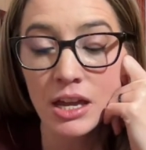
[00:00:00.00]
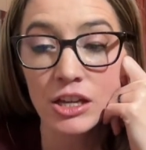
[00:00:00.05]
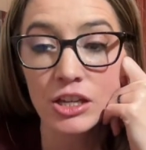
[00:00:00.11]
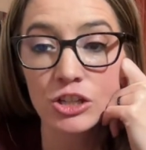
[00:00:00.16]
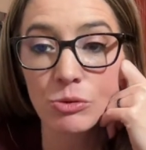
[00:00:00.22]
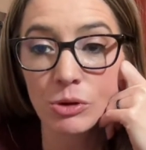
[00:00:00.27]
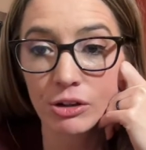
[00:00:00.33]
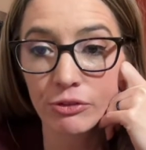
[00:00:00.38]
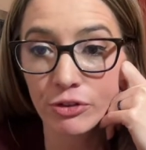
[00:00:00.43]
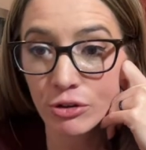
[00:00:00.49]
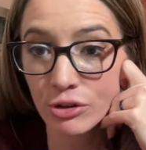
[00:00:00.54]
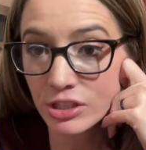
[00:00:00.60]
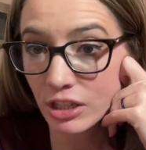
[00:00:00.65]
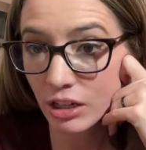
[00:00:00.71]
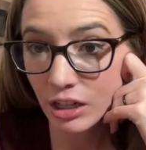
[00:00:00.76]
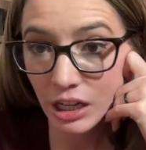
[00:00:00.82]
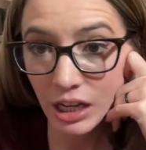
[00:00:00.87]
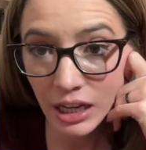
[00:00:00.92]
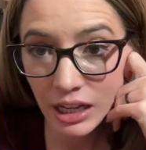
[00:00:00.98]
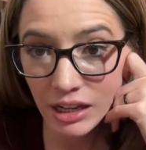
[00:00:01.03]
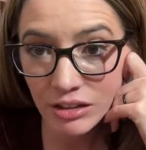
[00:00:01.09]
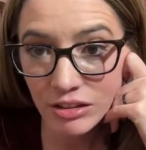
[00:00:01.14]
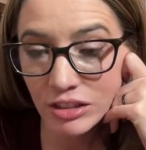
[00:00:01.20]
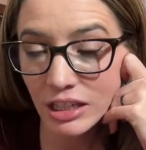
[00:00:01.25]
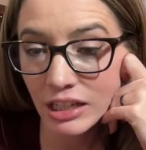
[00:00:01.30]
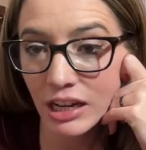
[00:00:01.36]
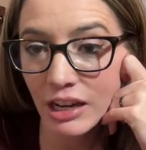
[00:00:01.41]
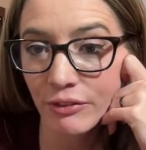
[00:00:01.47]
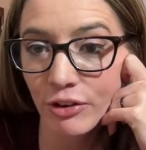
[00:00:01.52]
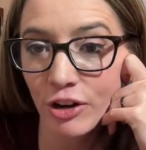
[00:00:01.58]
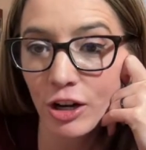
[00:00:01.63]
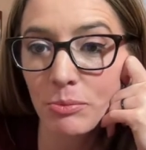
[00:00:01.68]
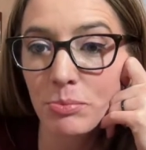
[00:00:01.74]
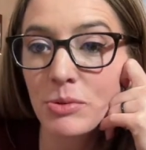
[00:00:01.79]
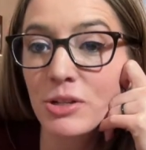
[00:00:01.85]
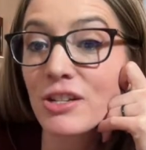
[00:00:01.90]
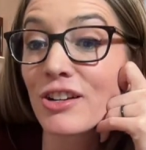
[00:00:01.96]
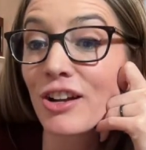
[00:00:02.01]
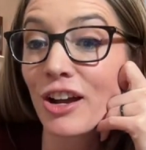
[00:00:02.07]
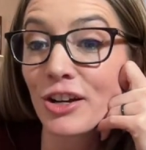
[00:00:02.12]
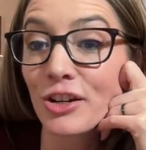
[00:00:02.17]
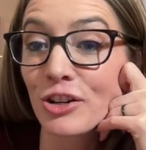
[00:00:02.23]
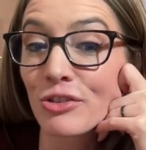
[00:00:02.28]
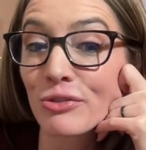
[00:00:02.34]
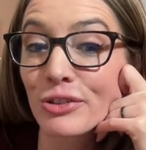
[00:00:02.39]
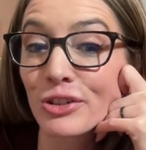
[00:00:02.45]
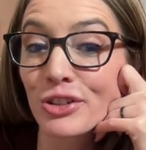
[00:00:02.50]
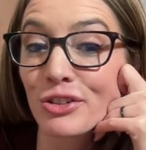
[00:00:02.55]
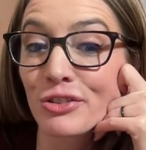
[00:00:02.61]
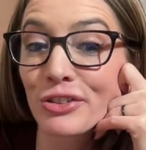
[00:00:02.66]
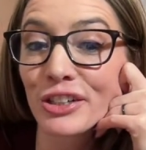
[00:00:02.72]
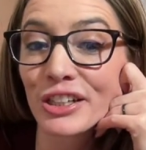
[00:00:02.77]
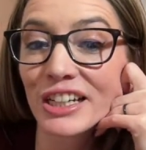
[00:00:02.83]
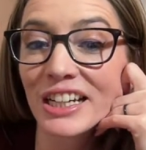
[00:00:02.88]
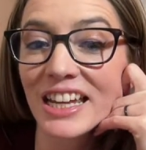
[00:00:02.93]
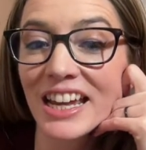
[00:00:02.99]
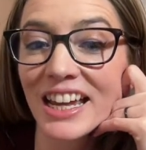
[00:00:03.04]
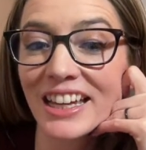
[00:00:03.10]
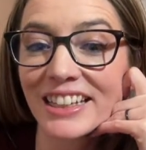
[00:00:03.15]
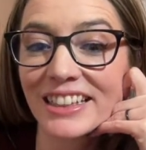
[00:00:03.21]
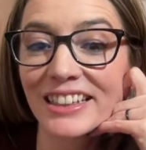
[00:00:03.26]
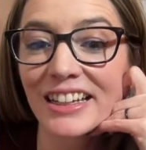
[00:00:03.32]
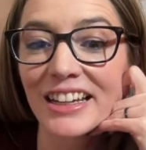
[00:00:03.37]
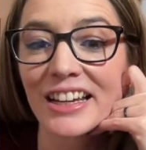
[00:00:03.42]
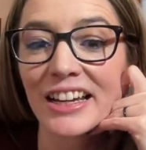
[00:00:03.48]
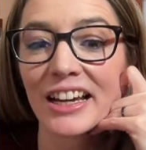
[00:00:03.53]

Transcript: You want to focus on gut health, like I've harped on over and over again.